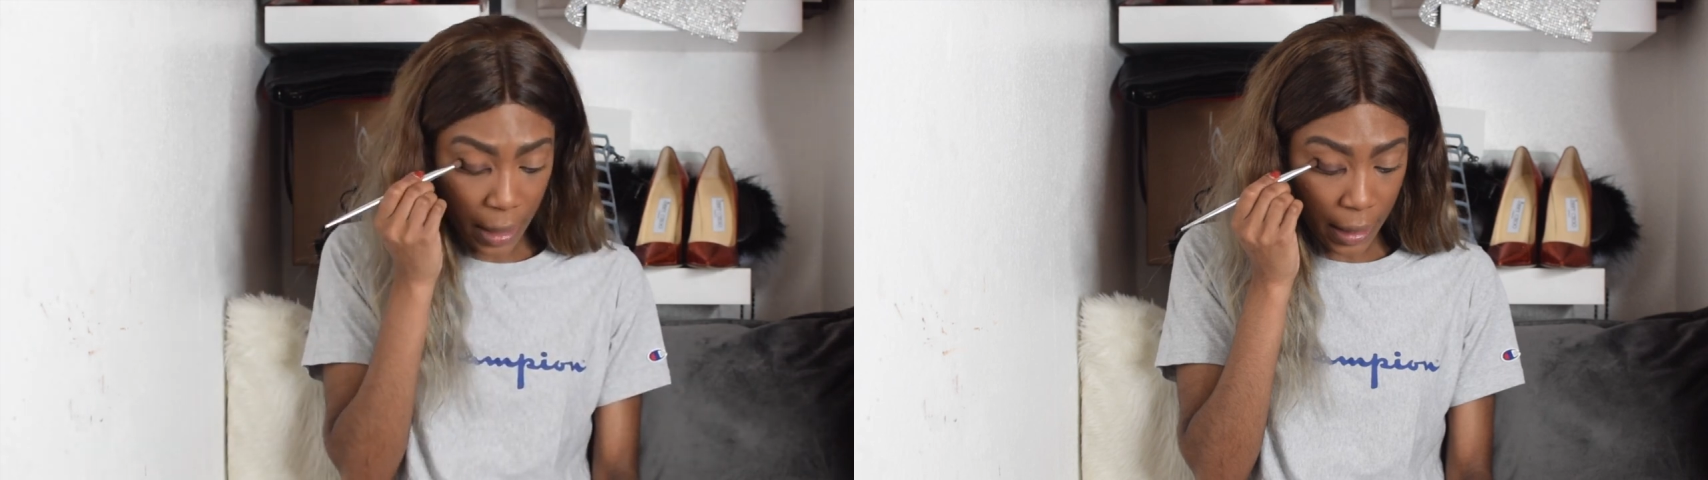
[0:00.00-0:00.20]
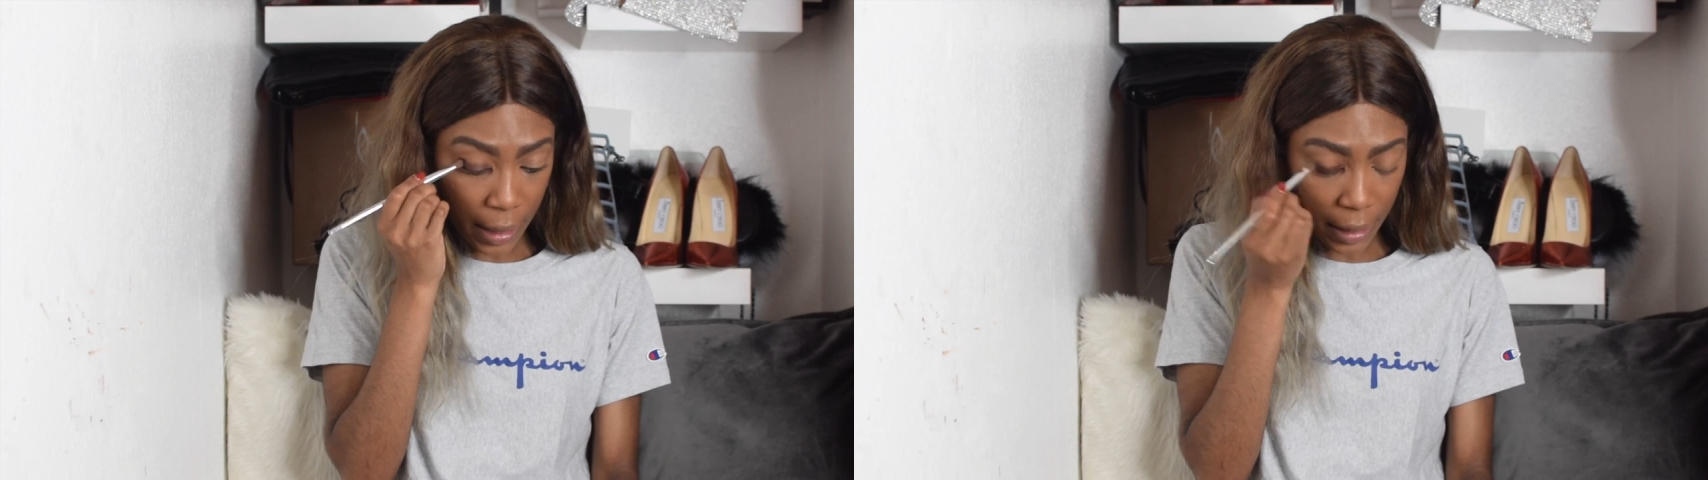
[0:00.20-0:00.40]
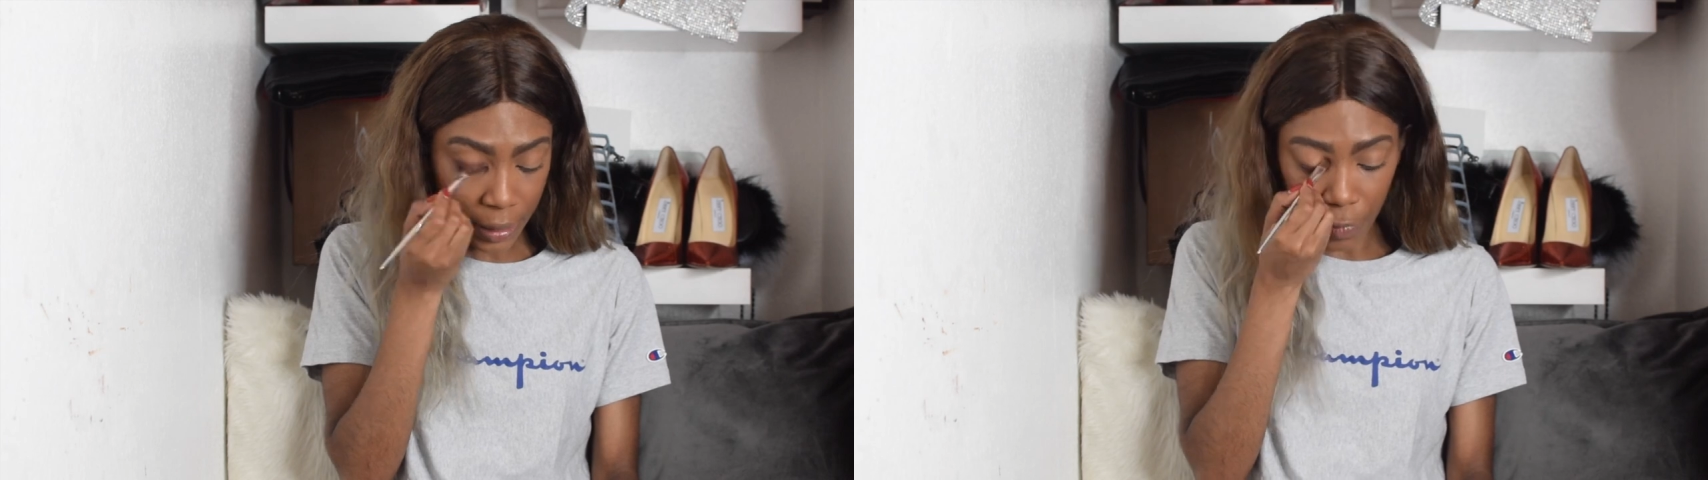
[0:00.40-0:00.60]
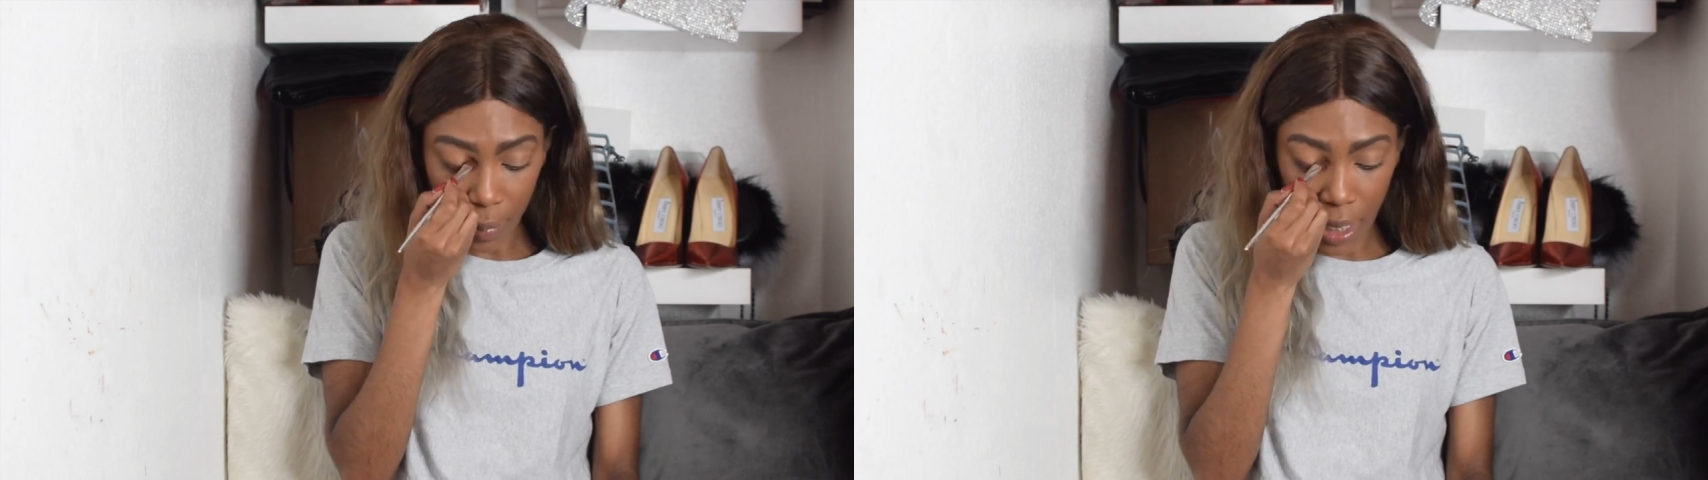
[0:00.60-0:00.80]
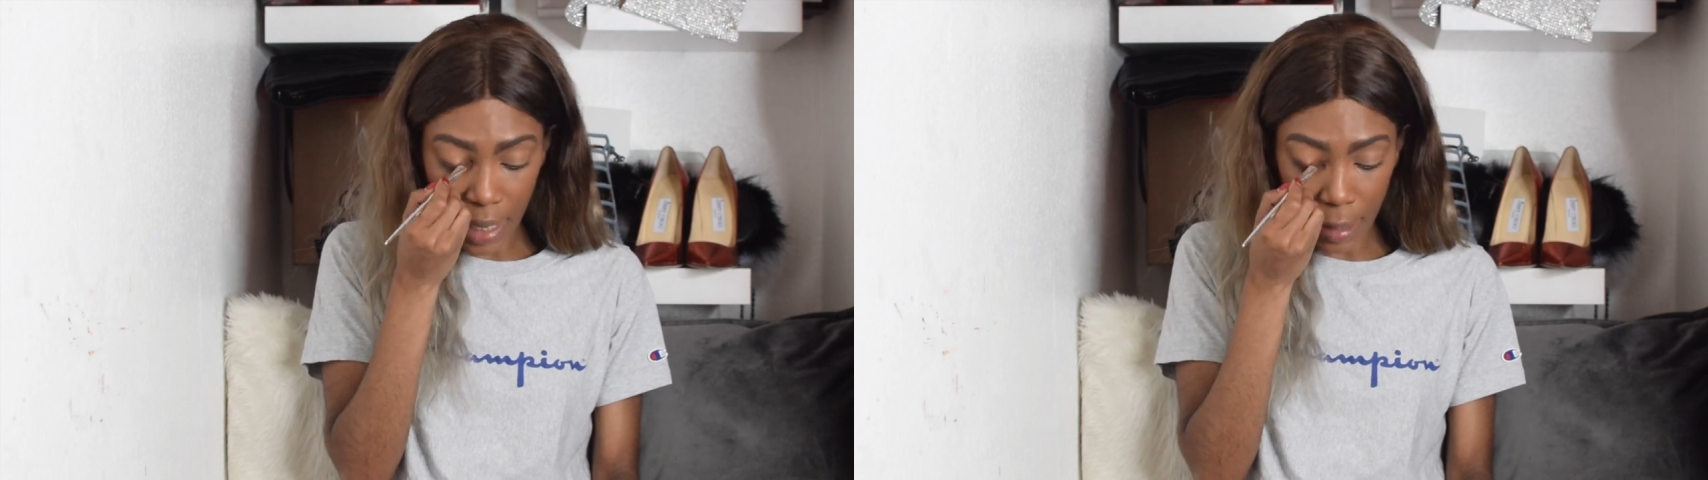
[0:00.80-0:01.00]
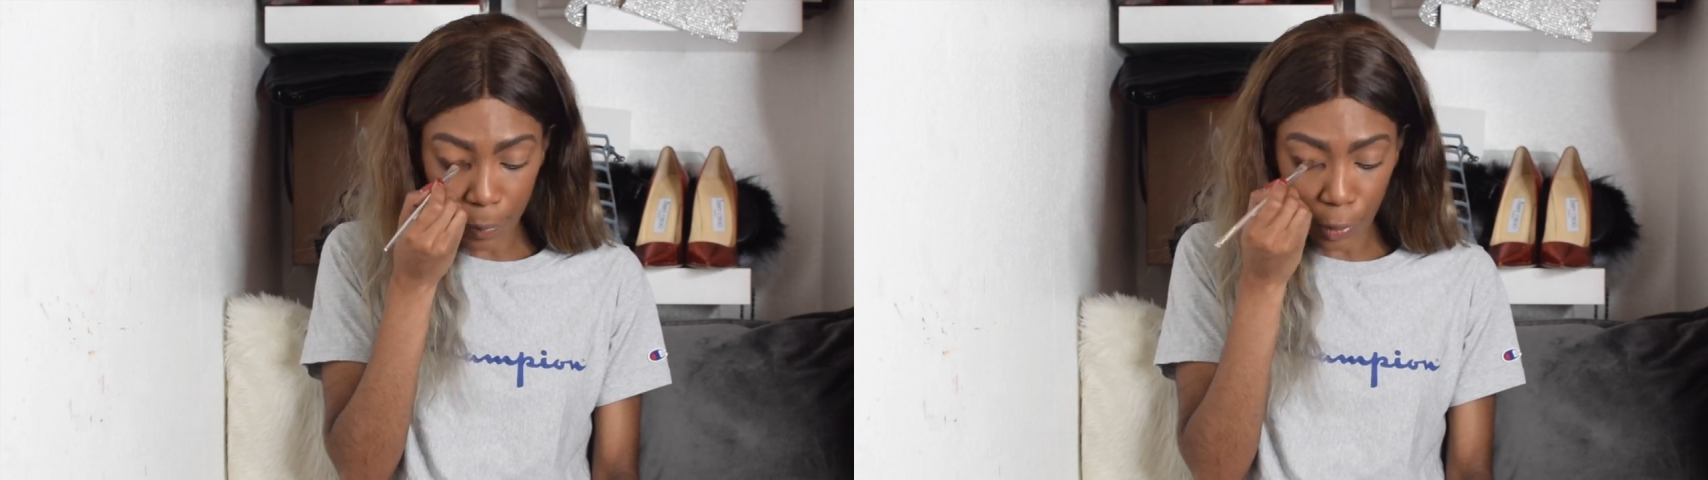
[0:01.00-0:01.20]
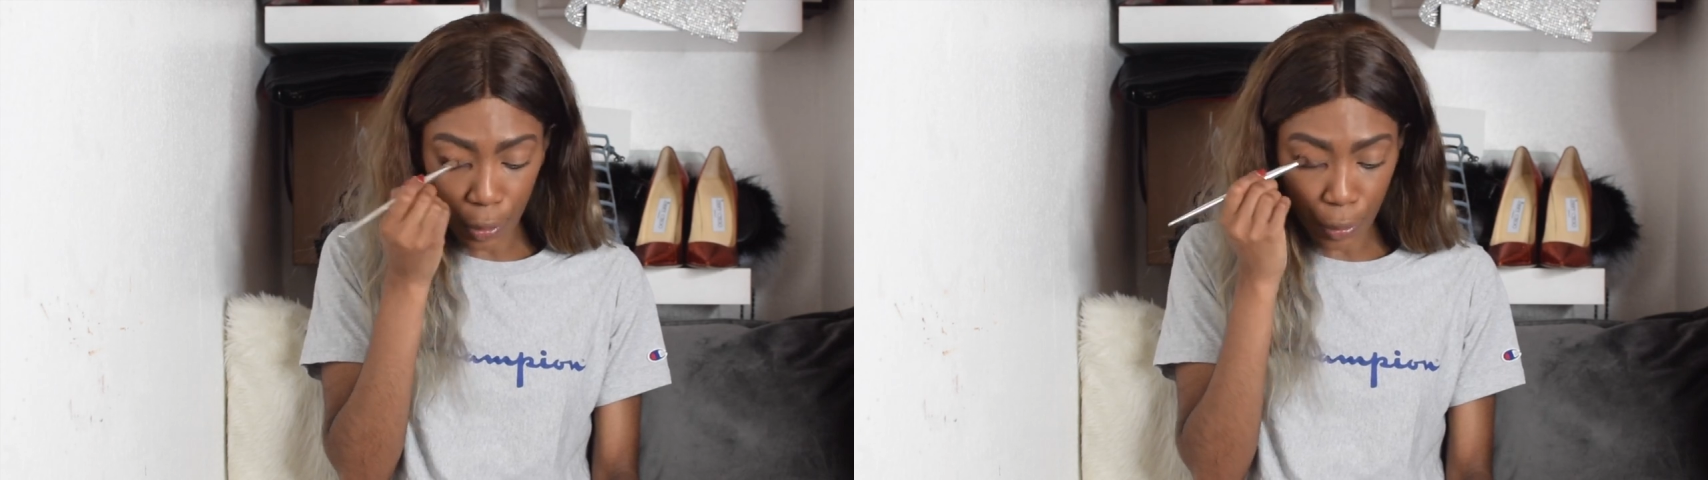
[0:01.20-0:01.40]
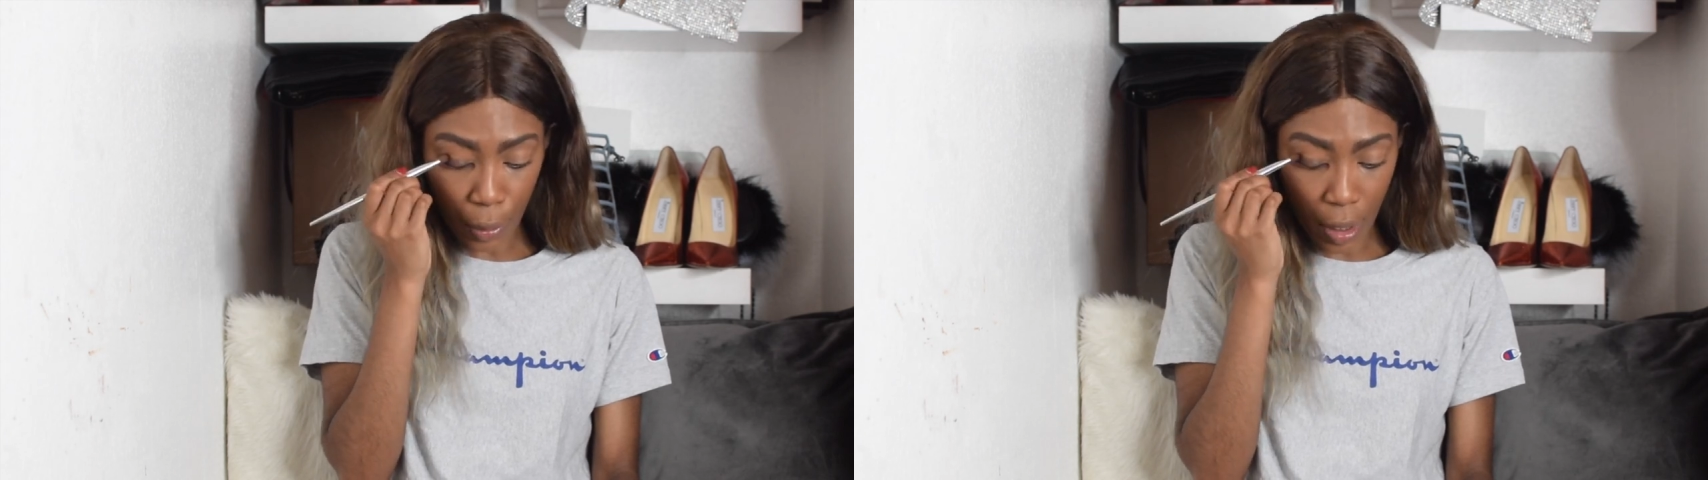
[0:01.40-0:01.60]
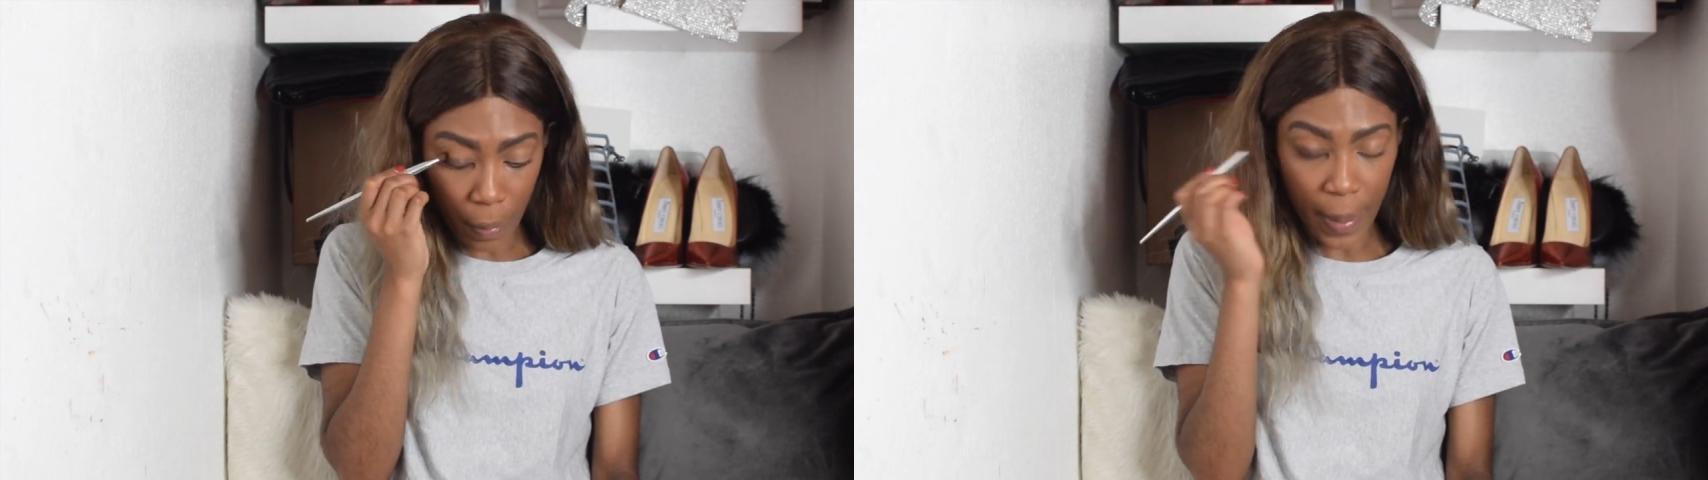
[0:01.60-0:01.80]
lid with my View